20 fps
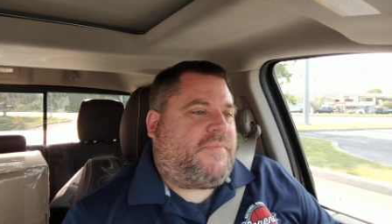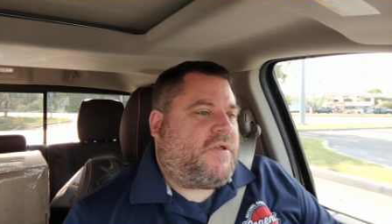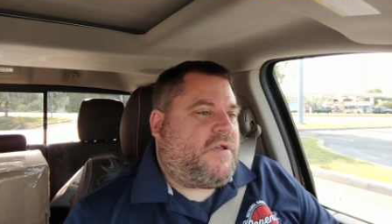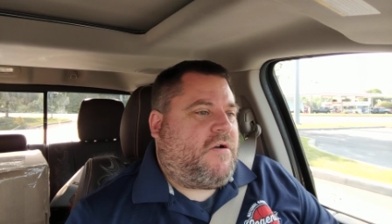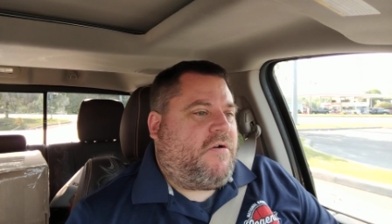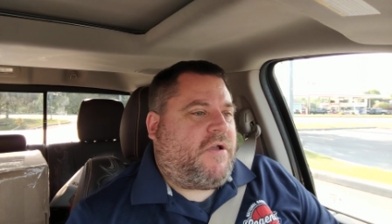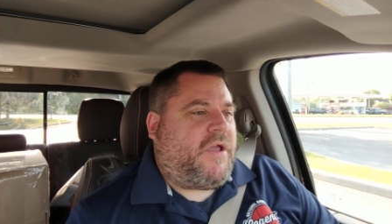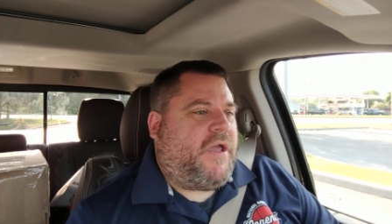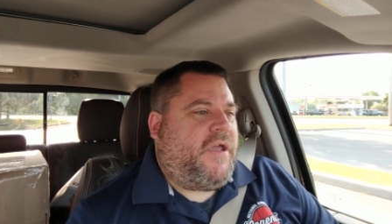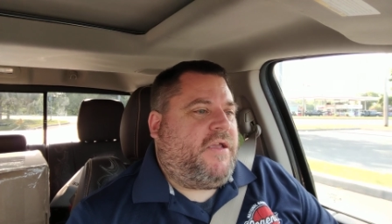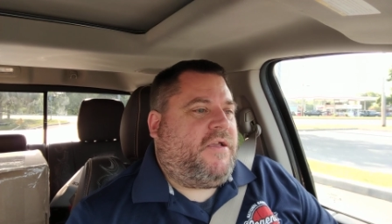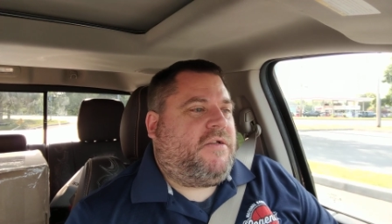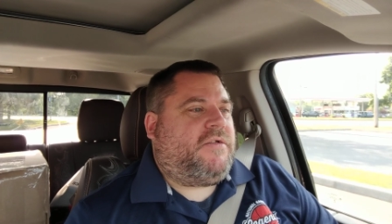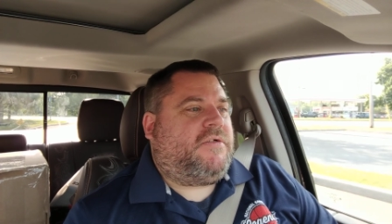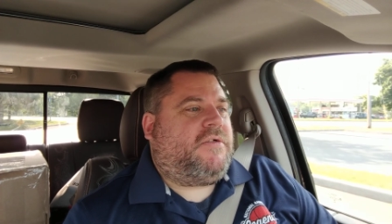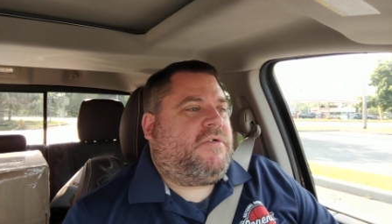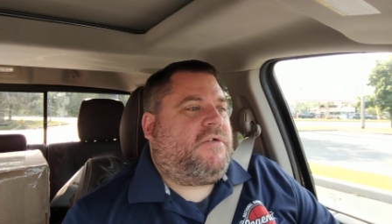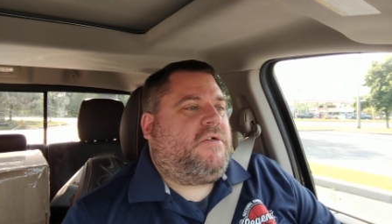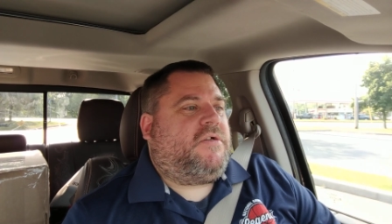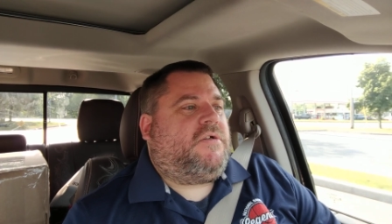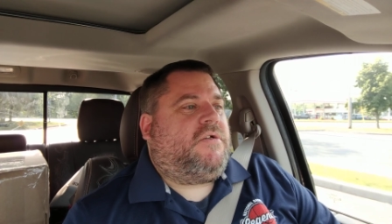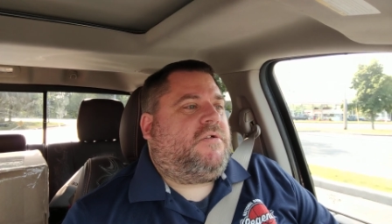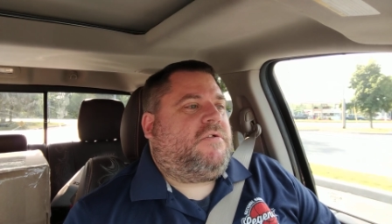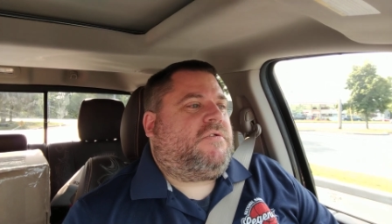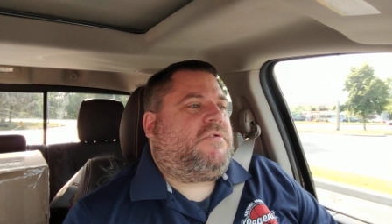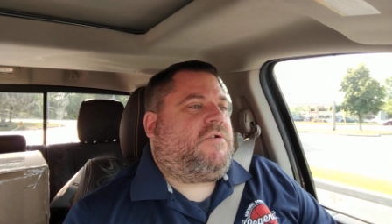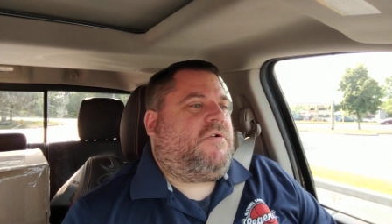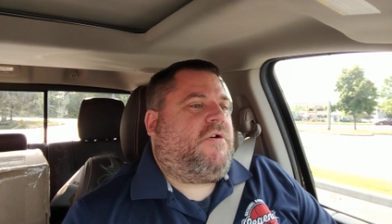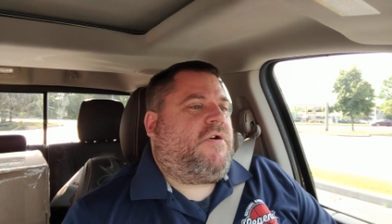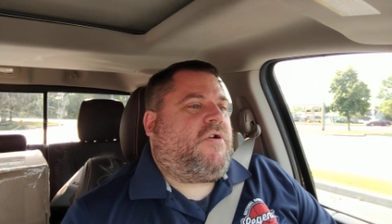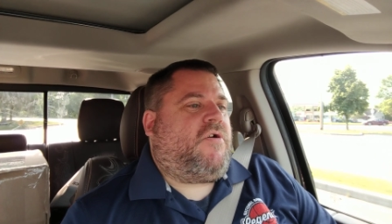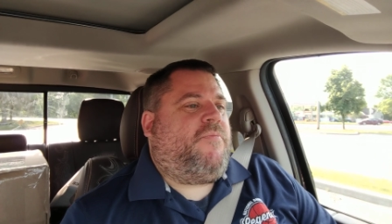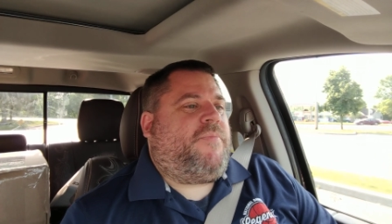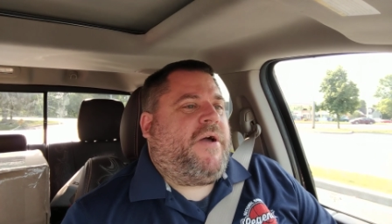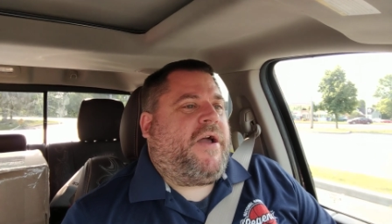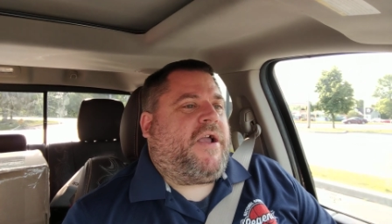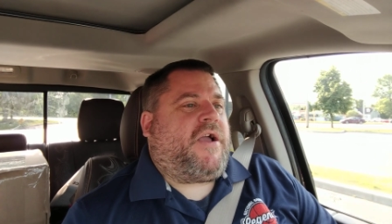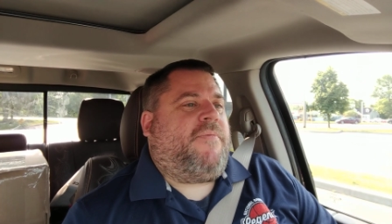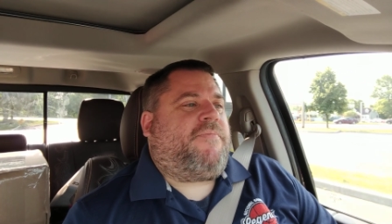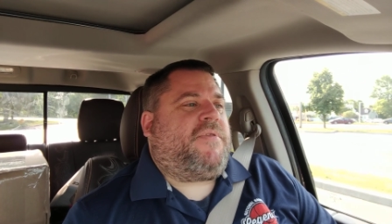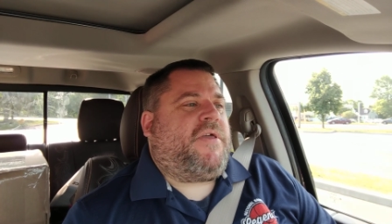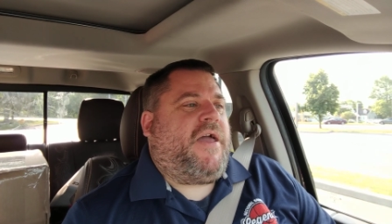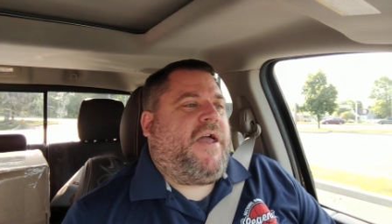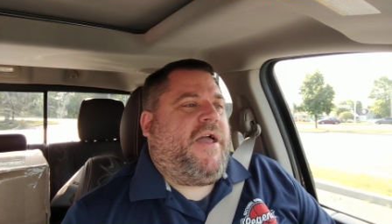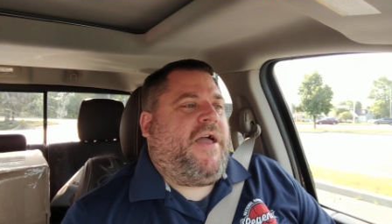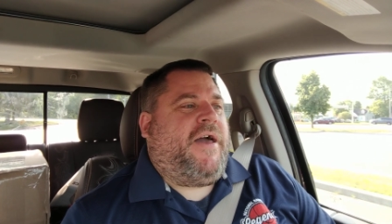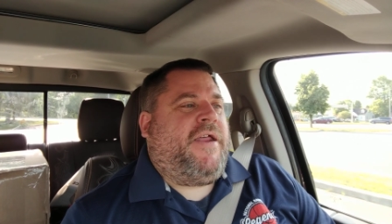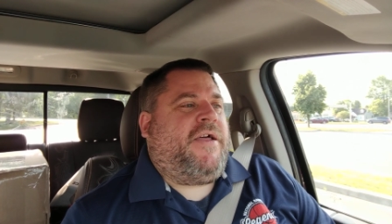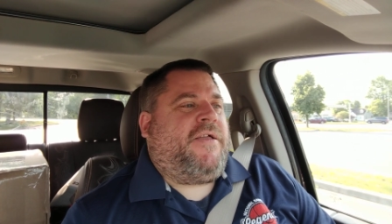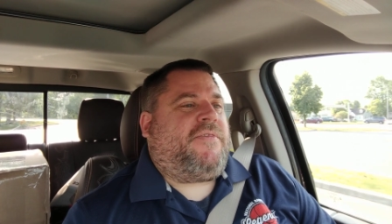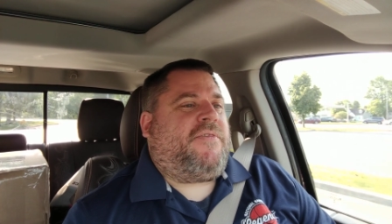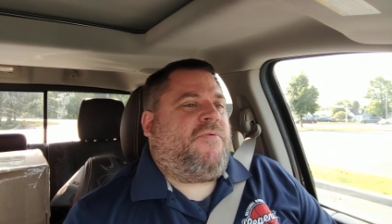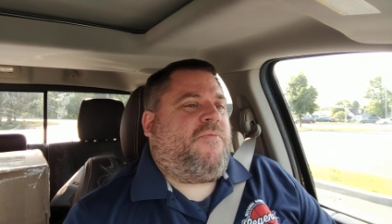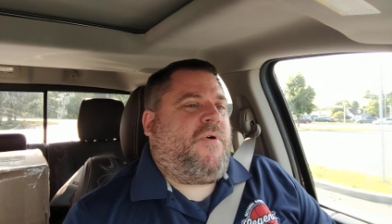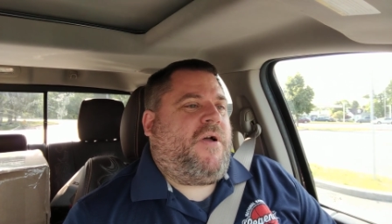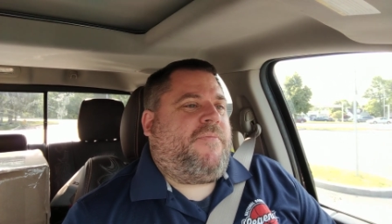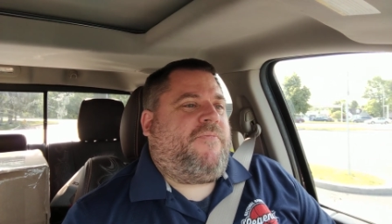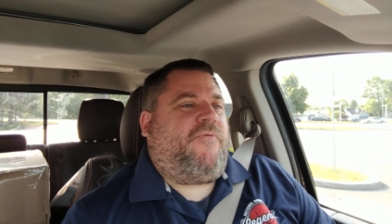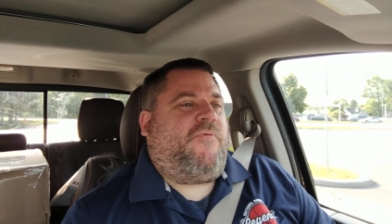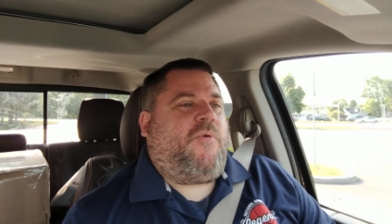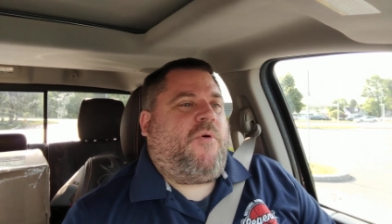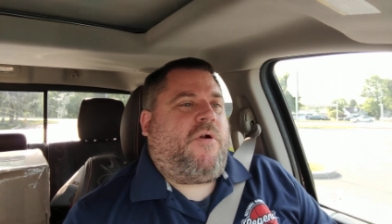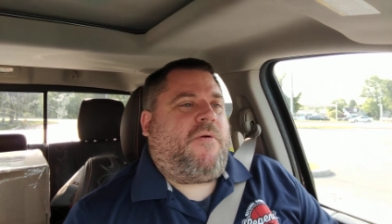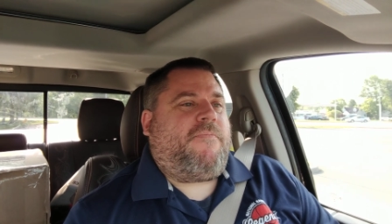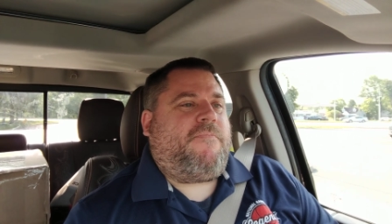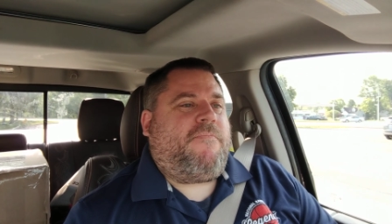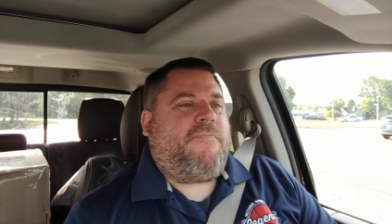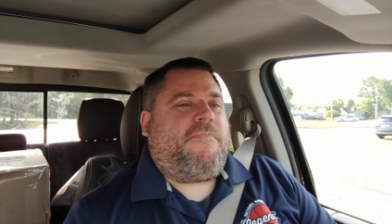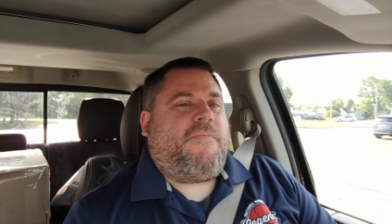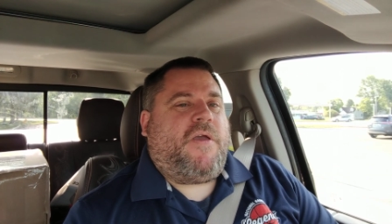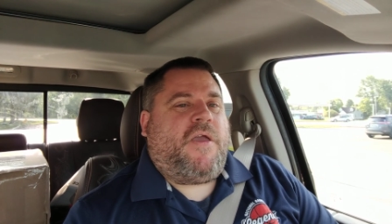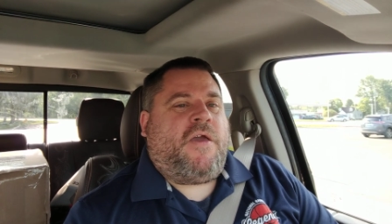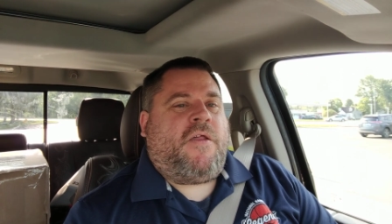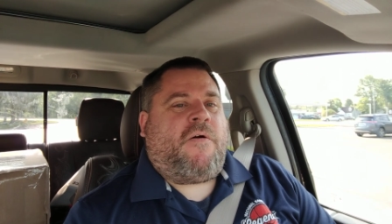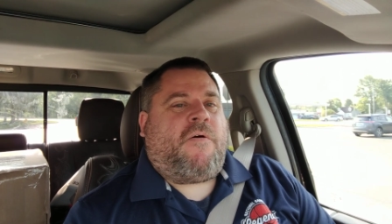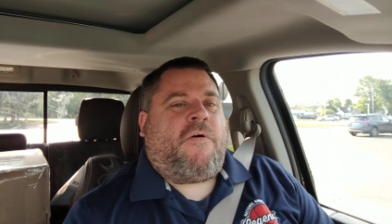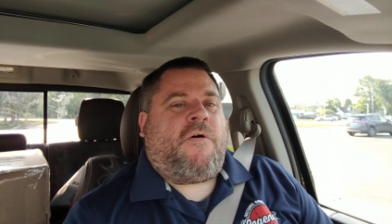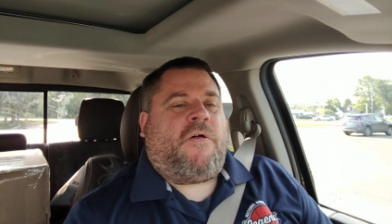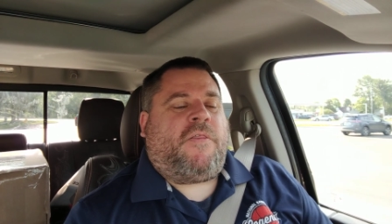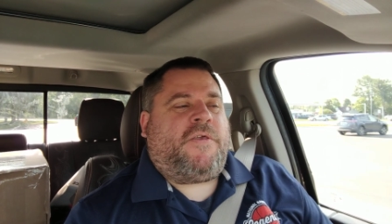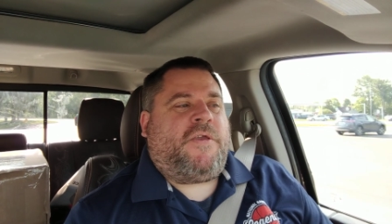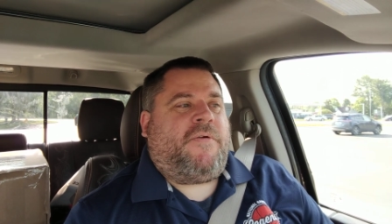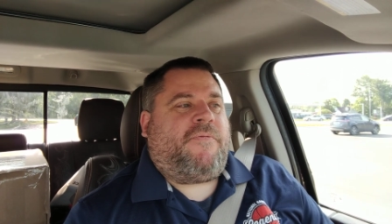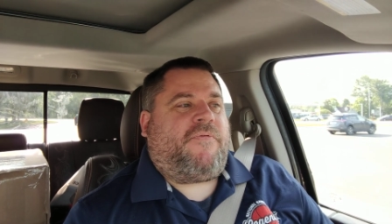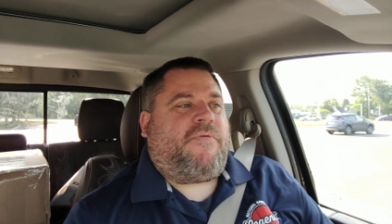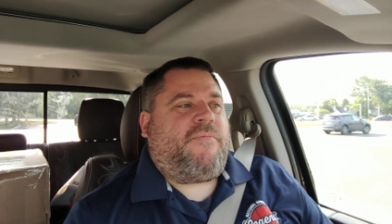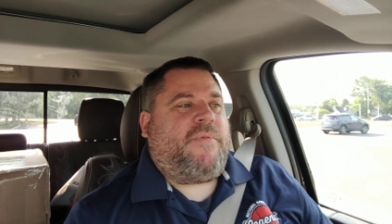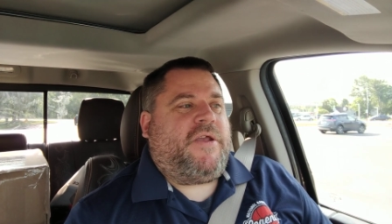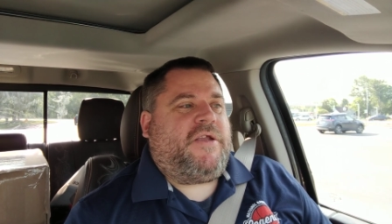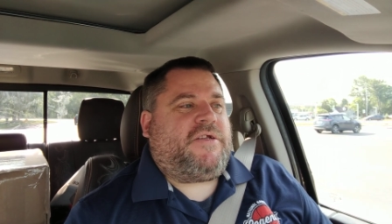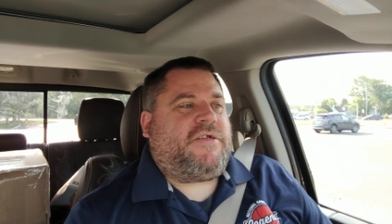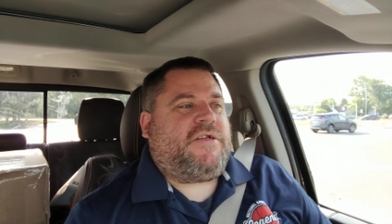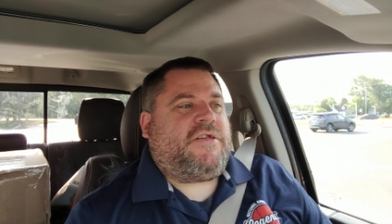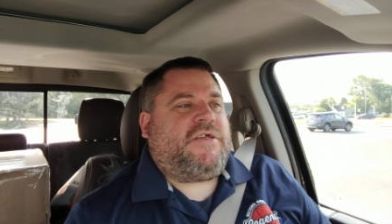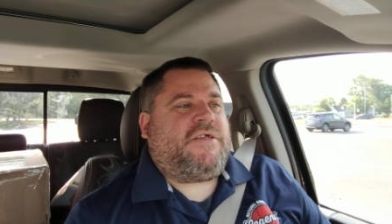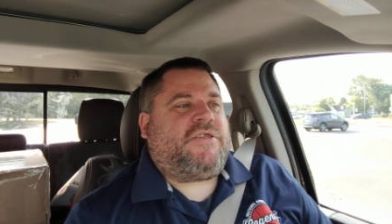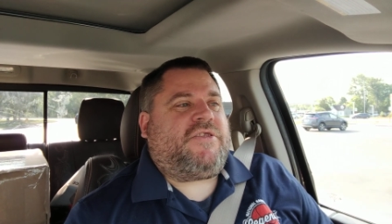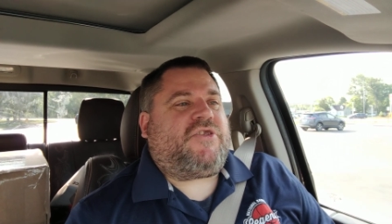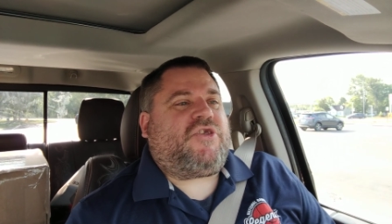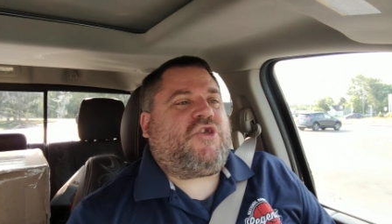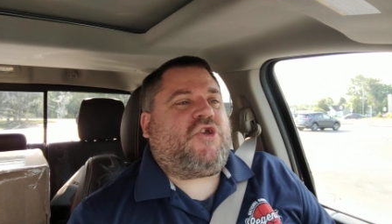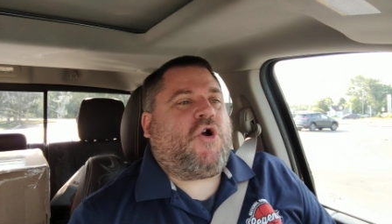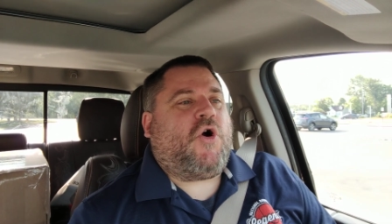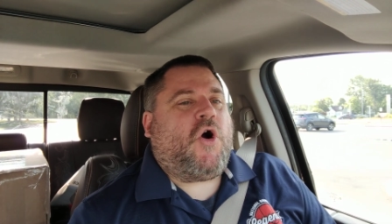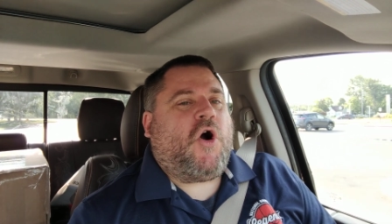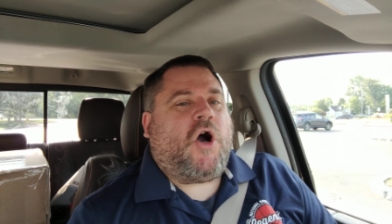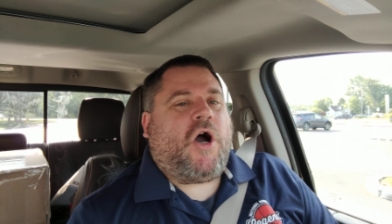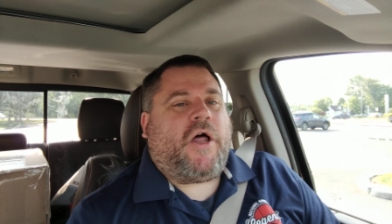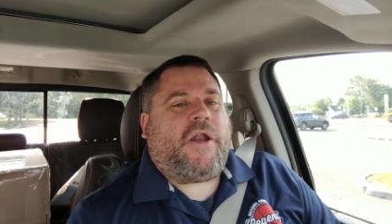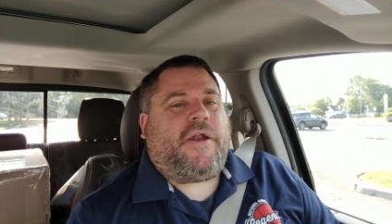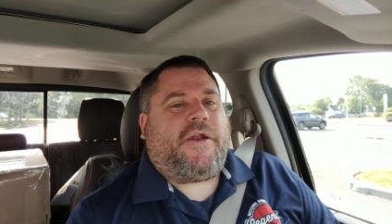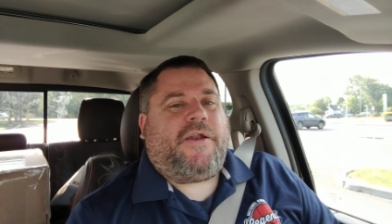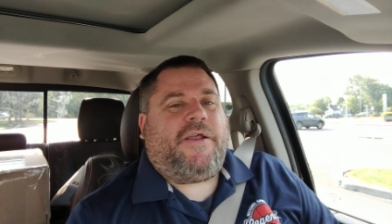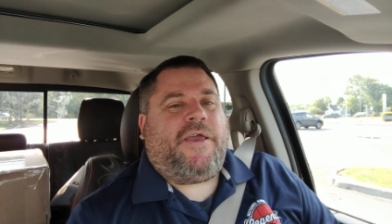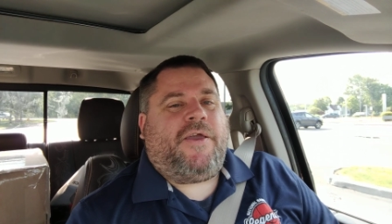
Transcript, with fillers: I'm like, okay. So I go back up to edit the web form, and all the information is gone.